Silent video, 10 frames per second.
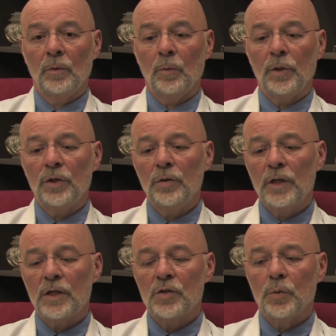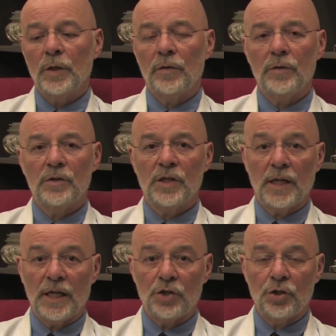We do this with
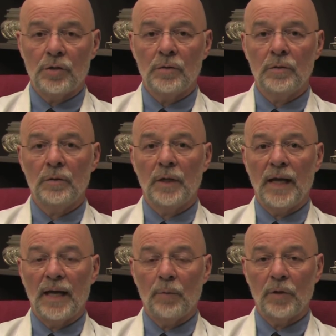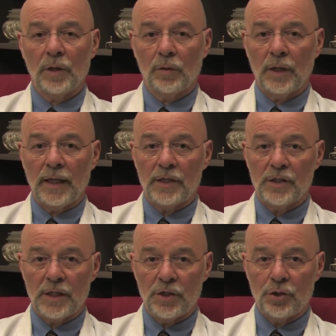sedation, and with local
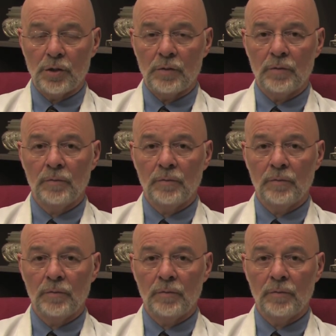anesthesia,